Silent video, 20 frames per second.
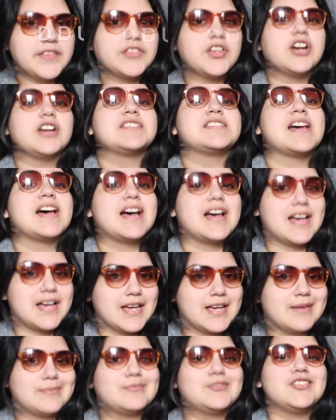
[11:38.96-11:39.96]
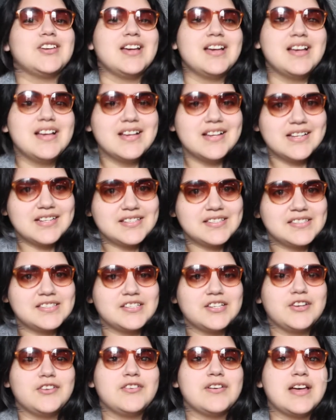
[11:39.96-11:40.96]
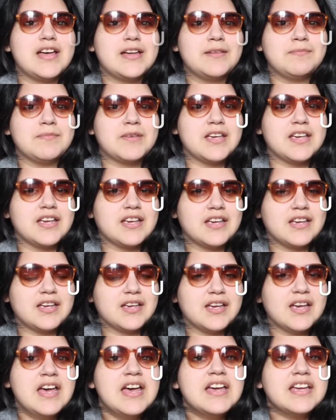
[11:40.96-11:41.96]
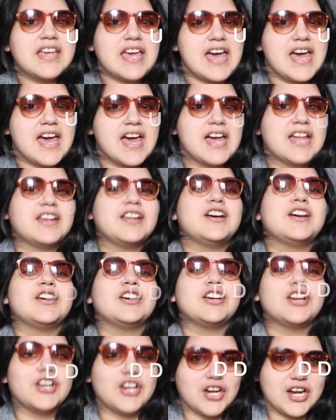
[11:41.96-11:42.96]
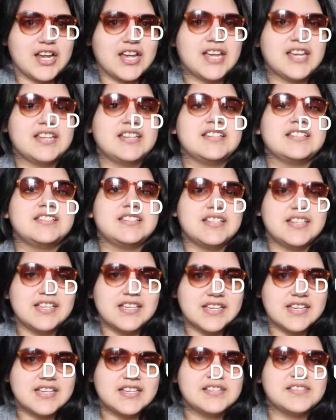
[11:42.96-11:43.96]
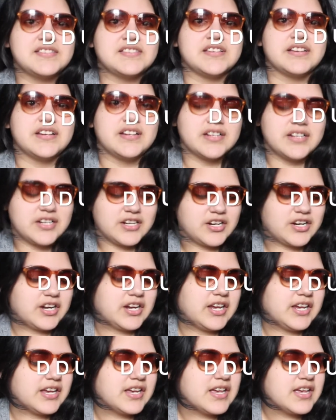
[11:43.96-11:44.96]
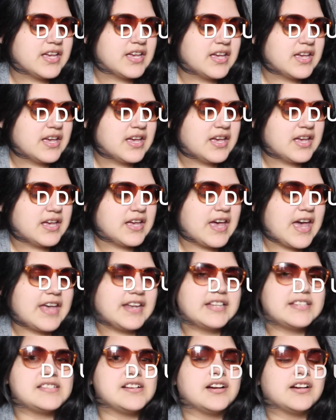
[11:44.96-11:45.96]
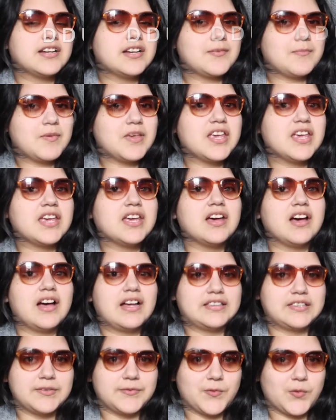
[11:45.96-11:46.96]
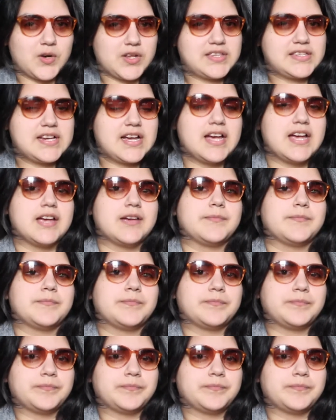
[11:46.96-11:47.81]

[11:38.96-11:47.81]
Third time, just you and me can agree to disagree. And it's not gonna be at the fourth time.